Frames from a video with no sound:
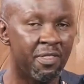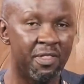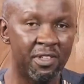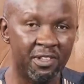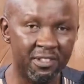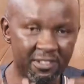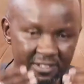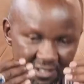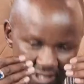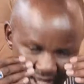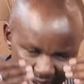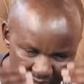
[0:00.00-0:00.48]

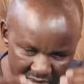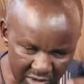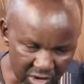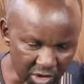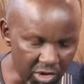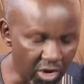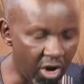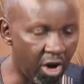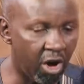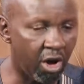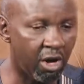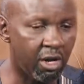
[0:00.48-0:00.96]
The
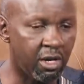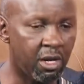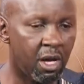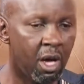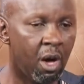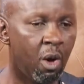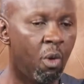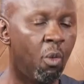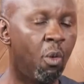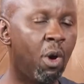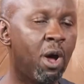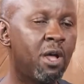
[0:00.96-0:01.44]
same God
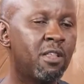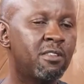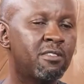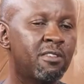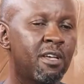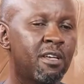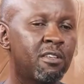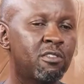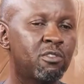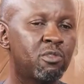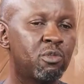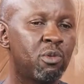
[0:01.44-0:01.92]

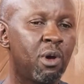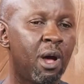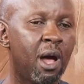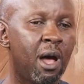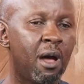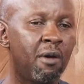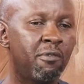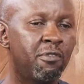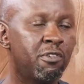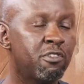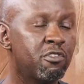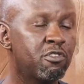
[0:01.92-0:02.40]
wants us to
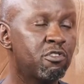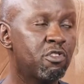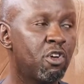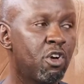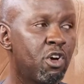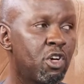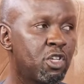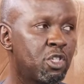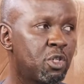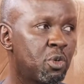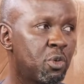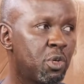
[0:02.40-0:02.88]
have
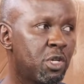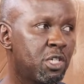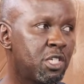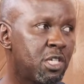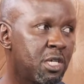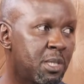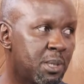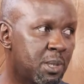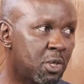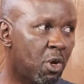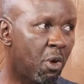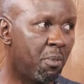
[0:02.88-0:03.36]
storge,
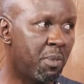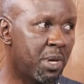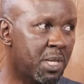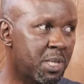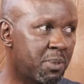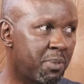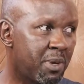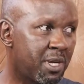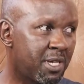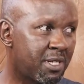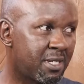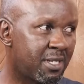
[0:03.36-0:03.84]
which is
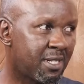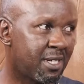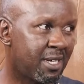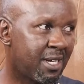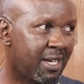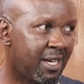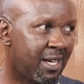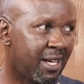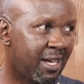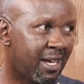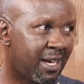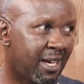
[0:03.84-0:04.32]
commitment,
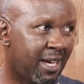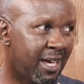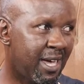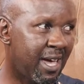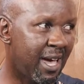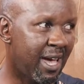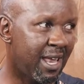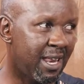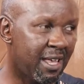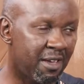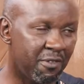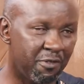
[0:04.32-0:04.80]

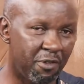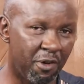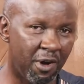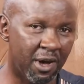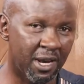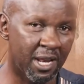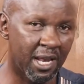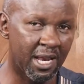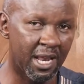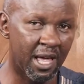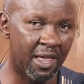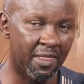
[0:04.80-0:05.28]
caring for
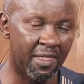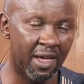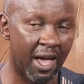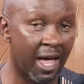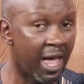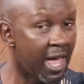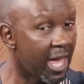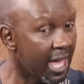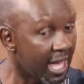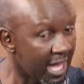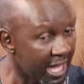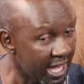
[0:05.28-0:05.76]
one another,
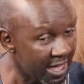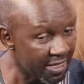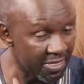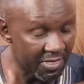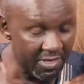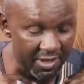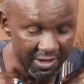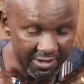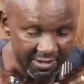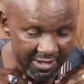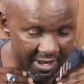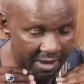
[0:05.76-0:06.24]

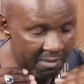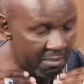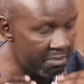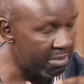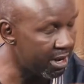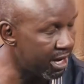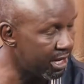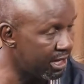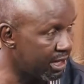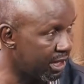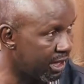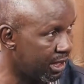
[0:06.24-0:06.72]
in the same
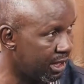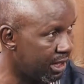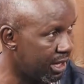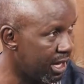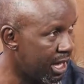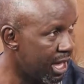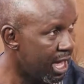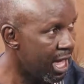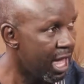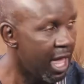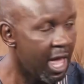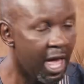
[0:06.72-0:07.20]

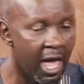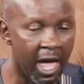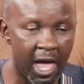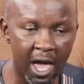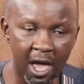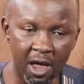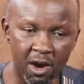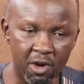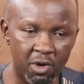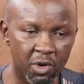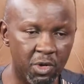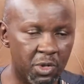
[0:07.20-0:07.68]
burden,
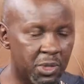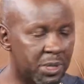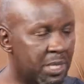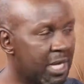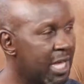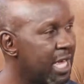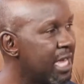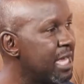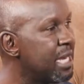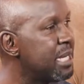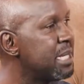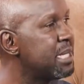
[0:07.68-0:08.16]
eros,
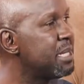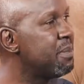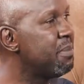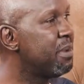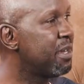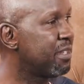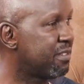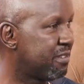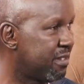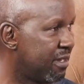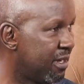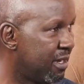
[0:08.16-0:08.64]

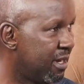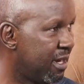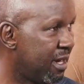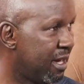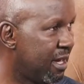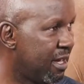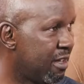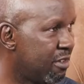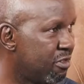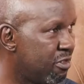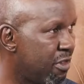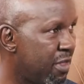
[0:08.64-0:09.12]
intimacy,
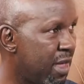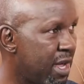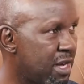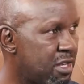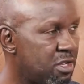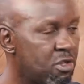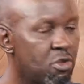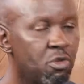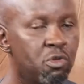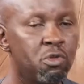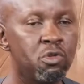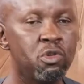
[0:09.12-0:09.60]
so
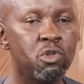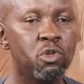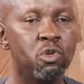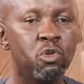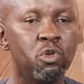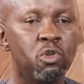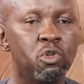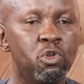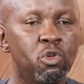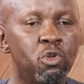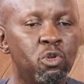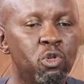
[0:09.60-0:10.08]
that
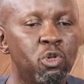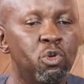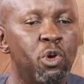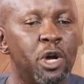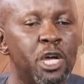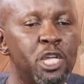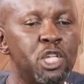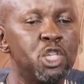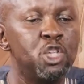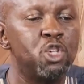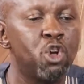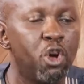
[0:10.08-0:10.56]

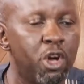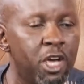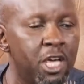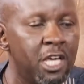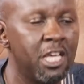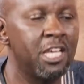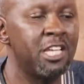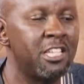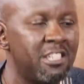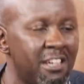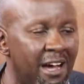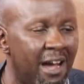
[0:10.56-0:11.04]
you enjoy
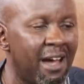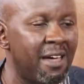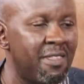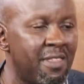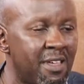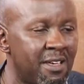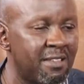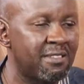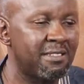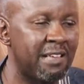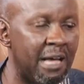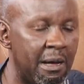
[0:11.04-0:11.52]
each
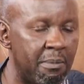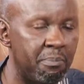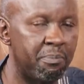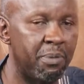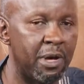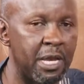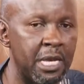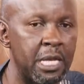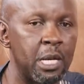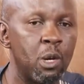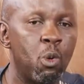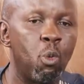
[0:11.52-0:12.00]
other's
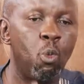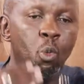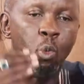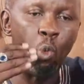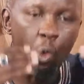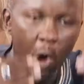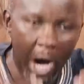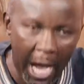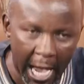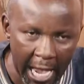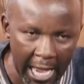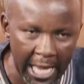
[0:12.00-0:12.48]
company
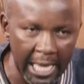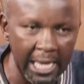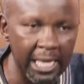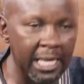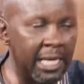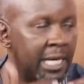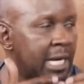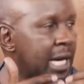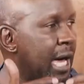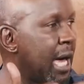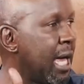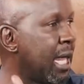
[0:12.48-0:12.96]

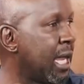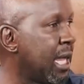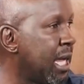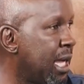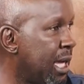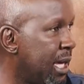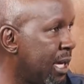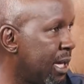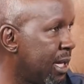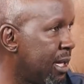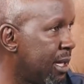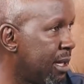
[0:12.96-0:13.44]
while carrying.